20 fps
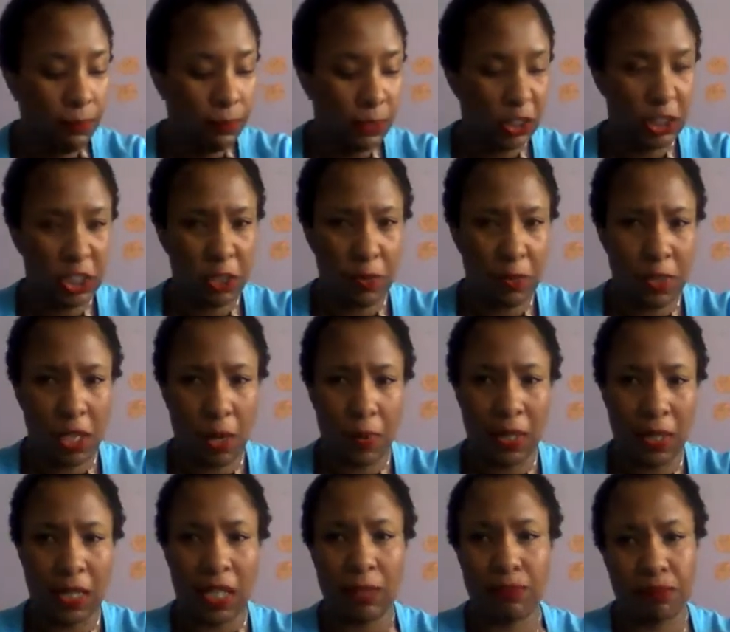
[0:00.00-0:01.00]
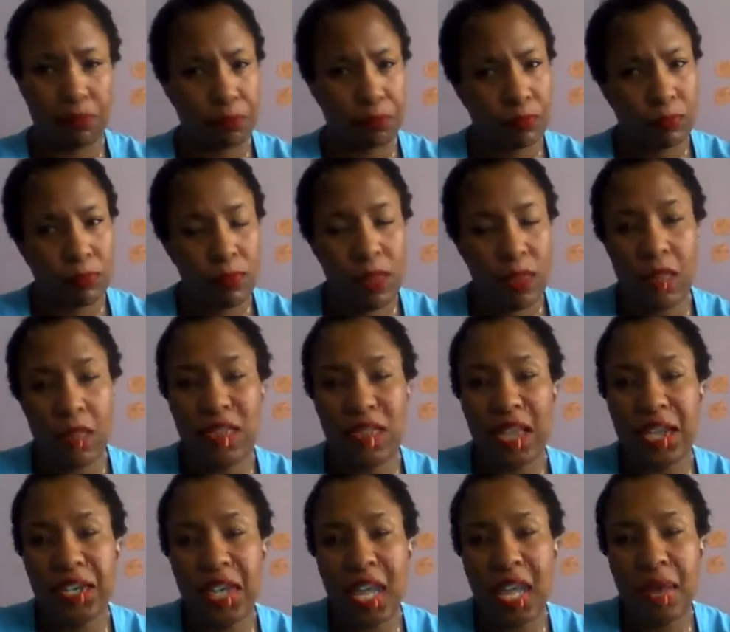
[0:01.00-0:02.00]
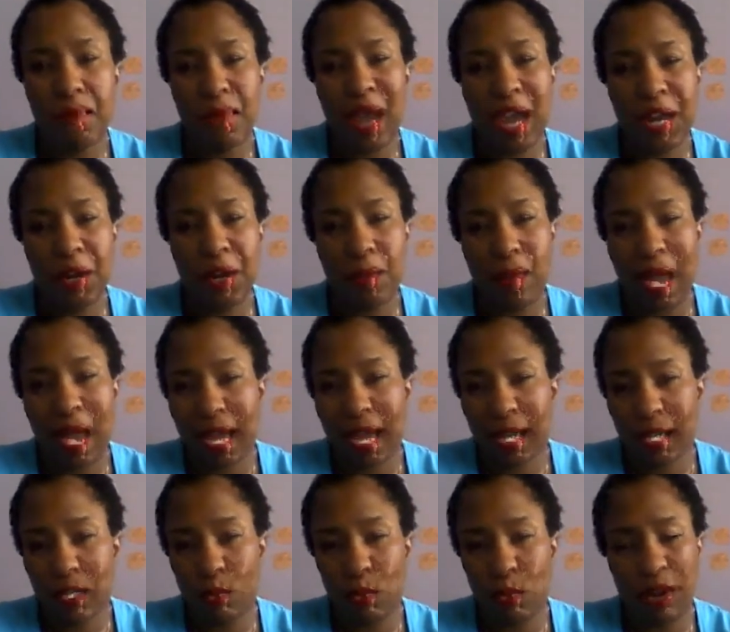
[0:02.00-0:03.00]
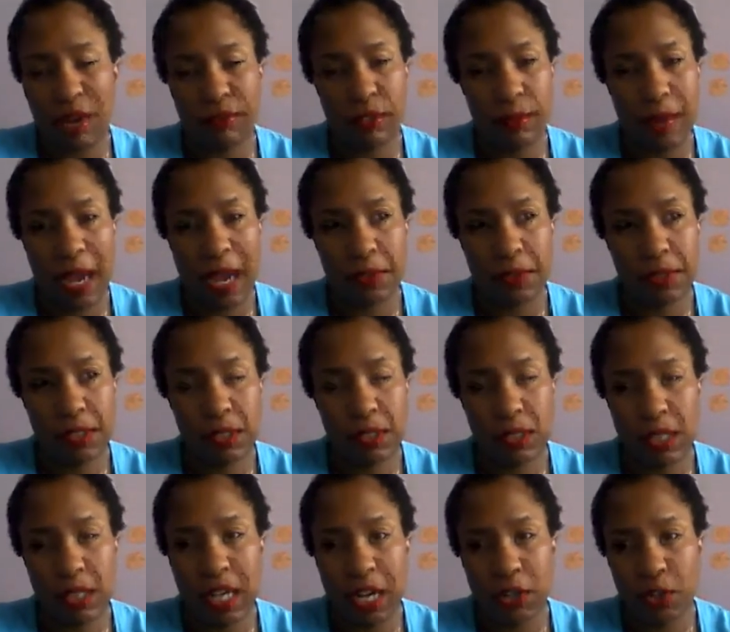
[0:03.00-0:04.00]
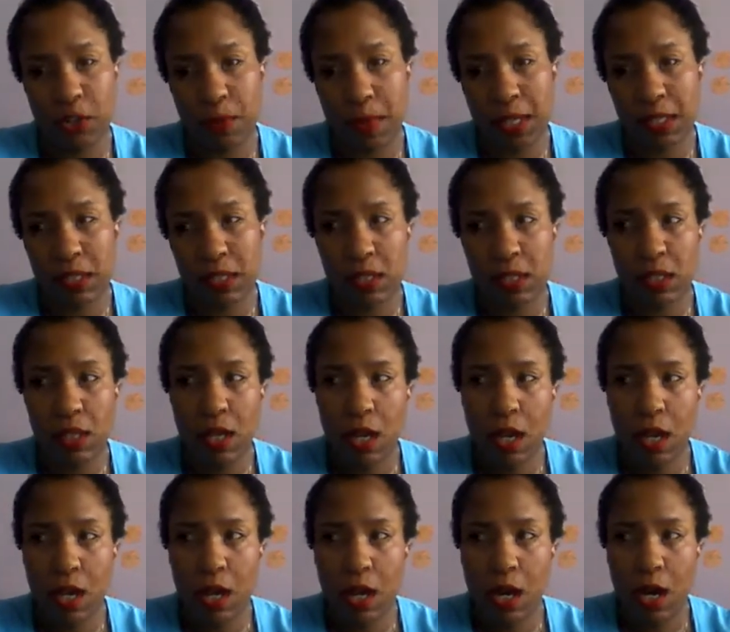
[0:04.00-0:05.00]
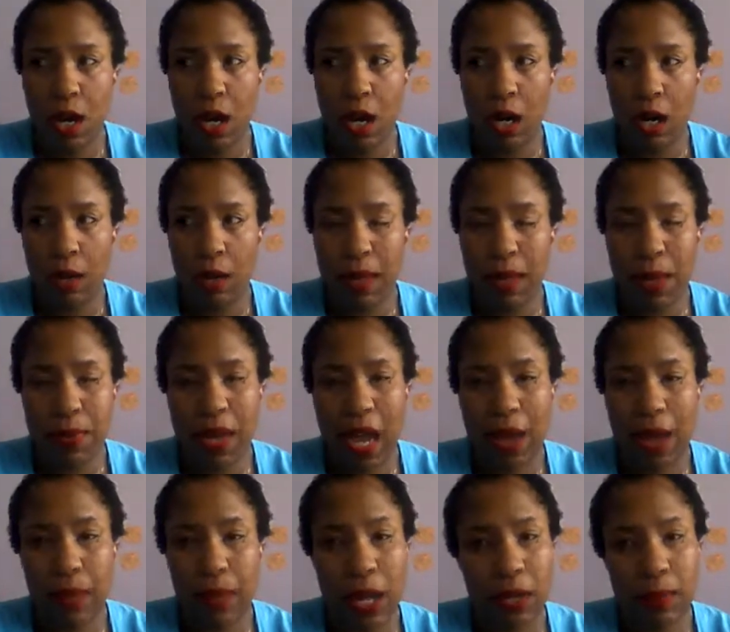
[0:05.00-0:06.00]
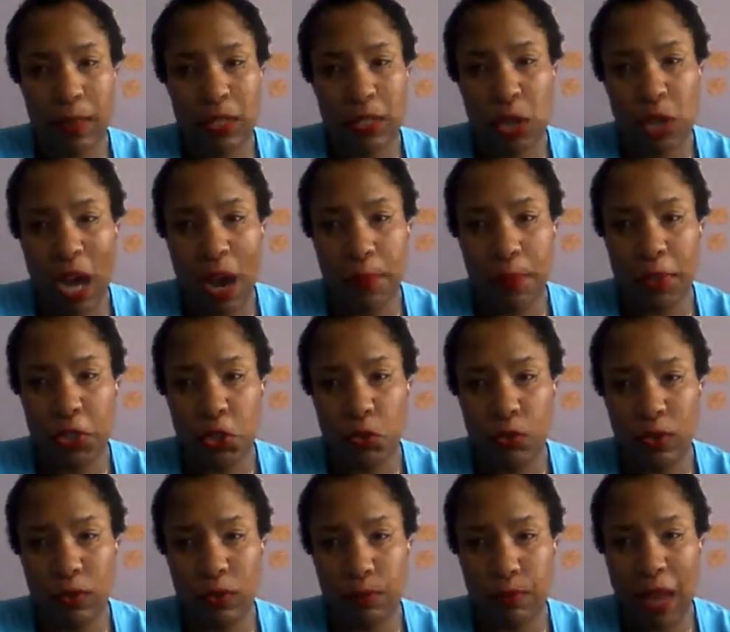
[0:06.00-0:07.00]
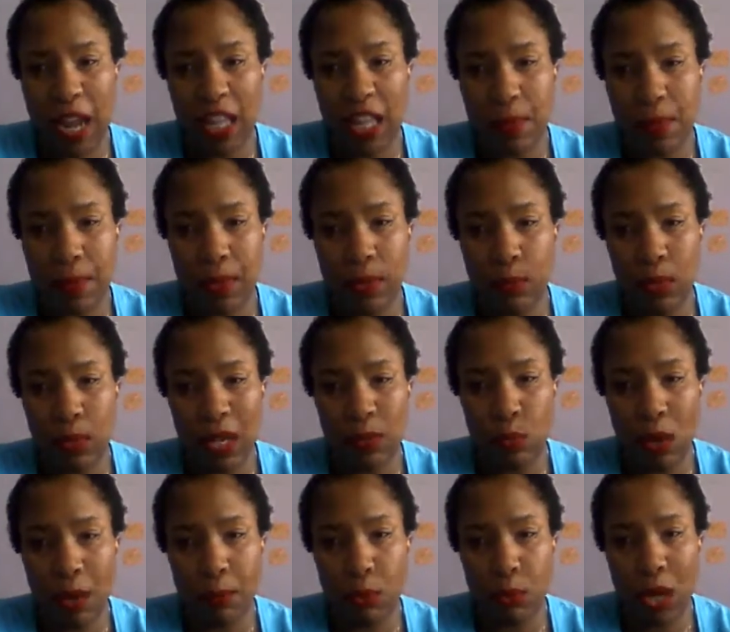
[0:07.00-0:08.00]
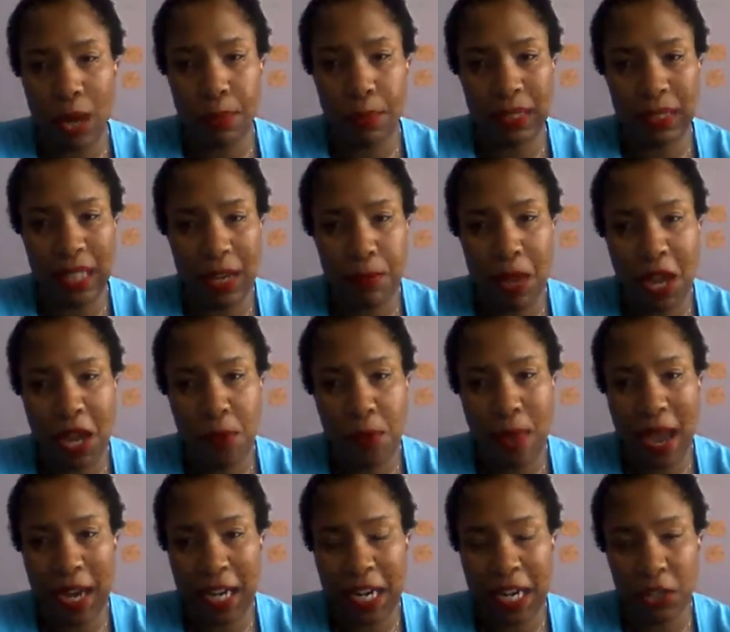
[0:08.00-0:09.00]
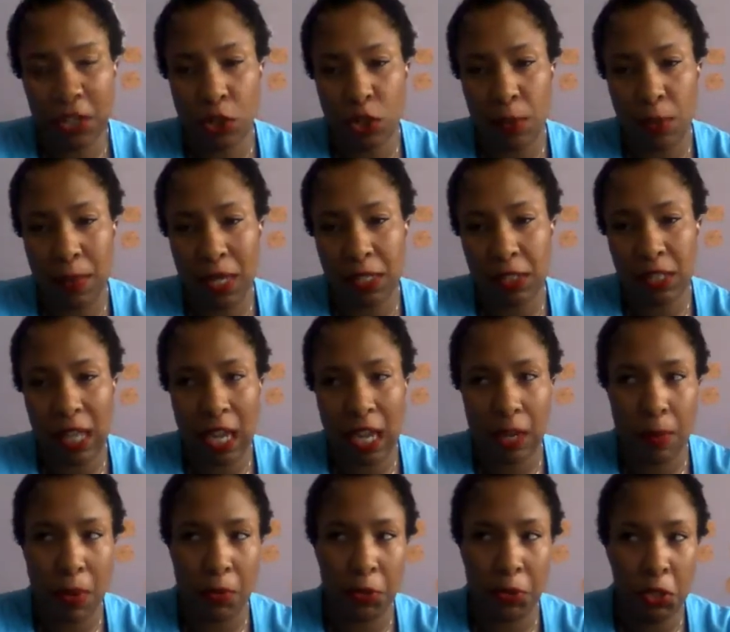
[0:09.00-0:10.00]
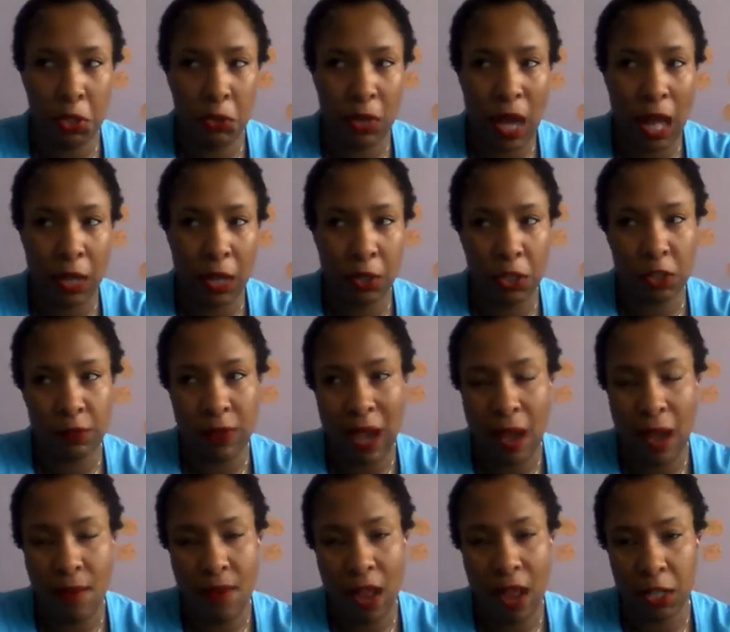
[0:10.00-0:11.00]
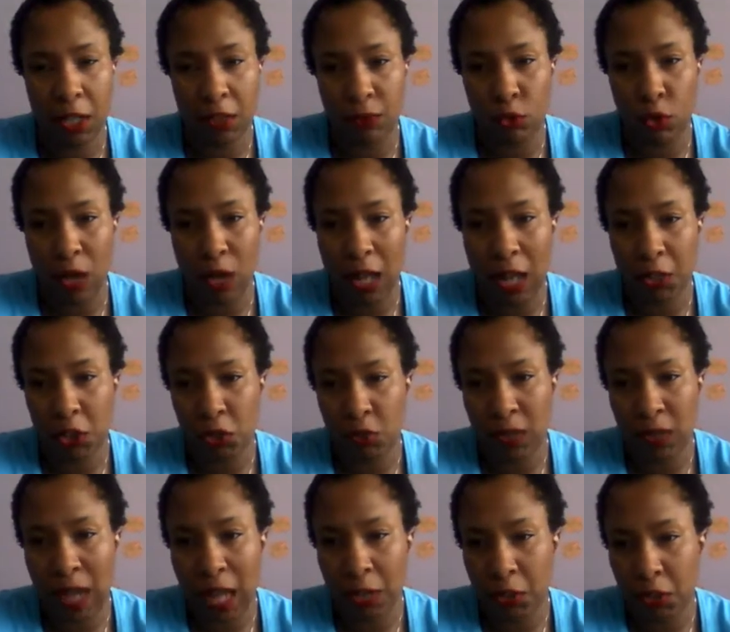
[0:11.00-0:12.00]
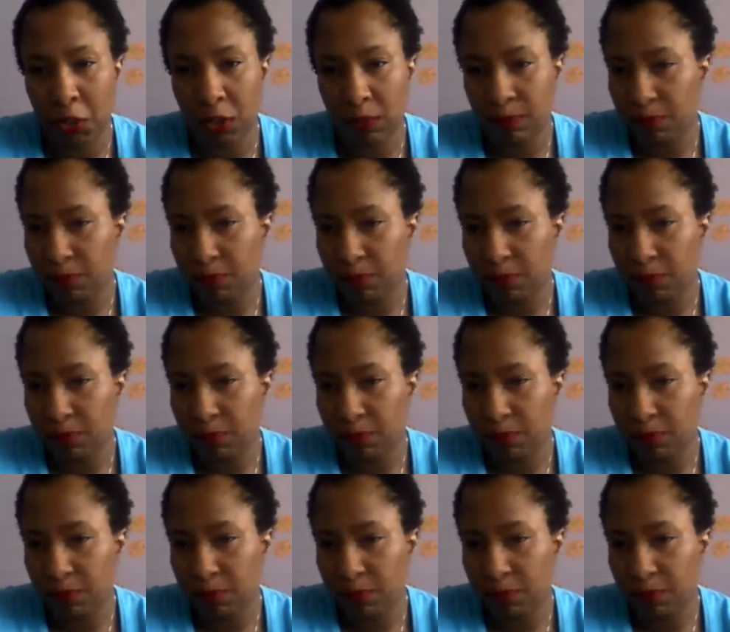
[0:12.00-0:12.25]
Excuse me, sorry about that. But then they pay you back whatever amounts in increments. Maybe I'm not sure how much you would pay them at one point, but they pay you back in increments, like maybe $2, $5, $4, $3,